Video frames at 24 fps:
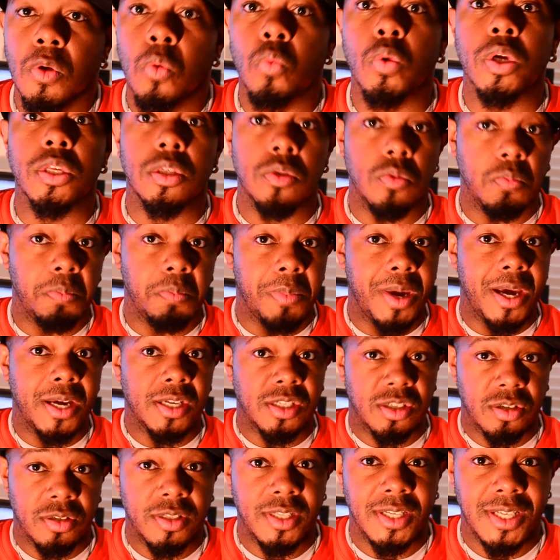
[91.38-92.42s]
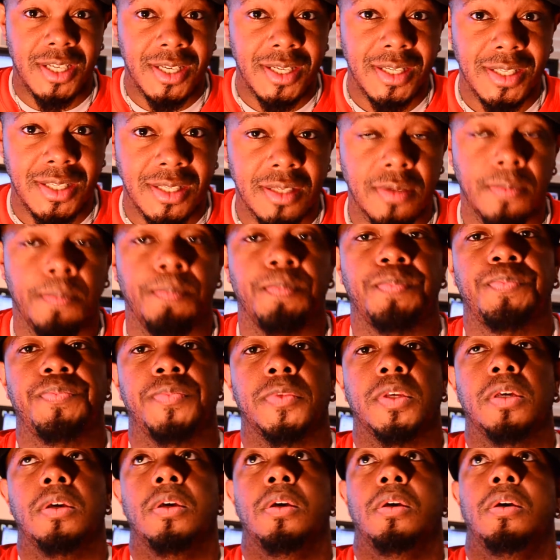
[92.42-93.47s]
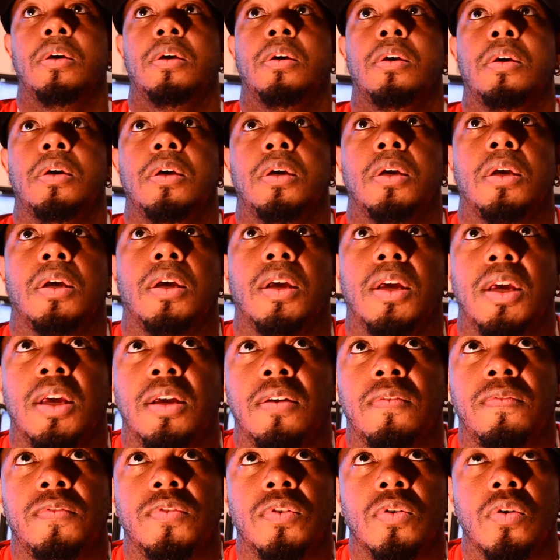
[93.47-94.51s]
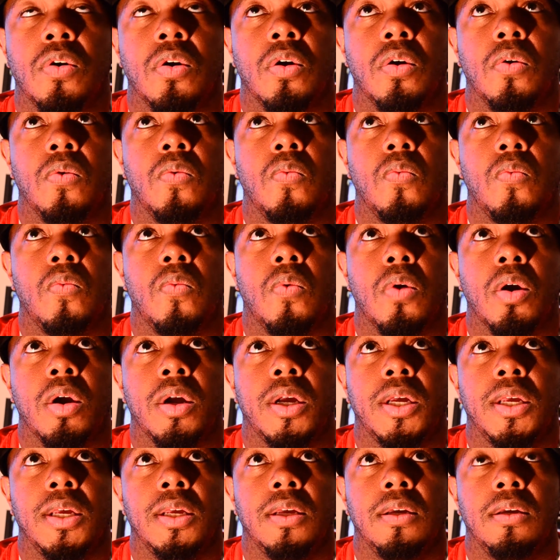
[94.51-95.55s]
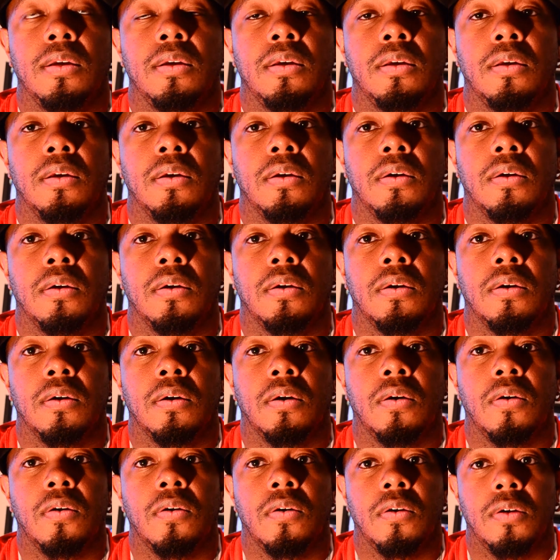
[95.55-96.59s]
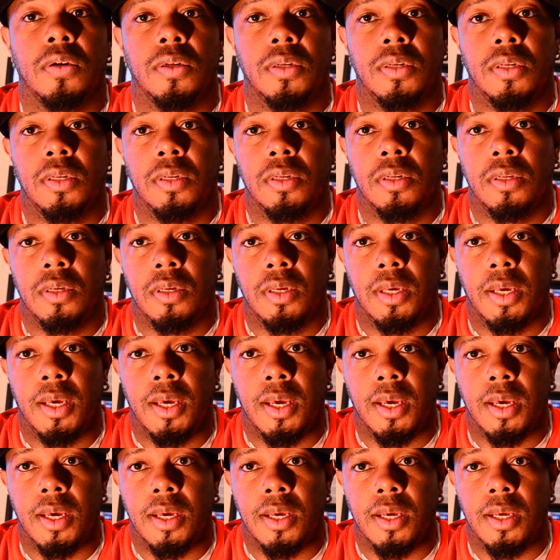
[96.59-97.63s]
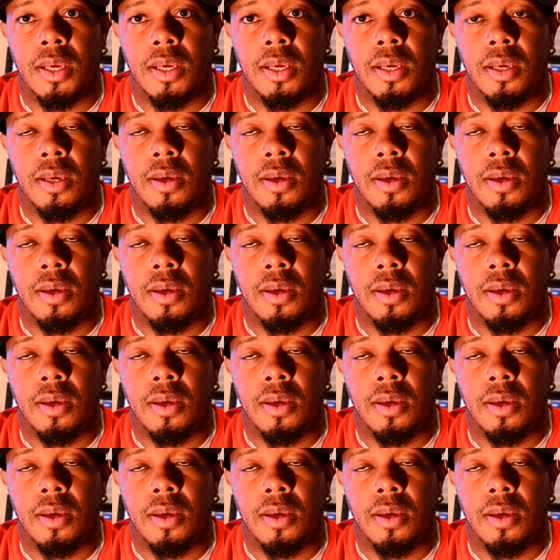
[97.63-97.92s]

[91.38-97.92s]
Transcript: When you measure these, if you're working on a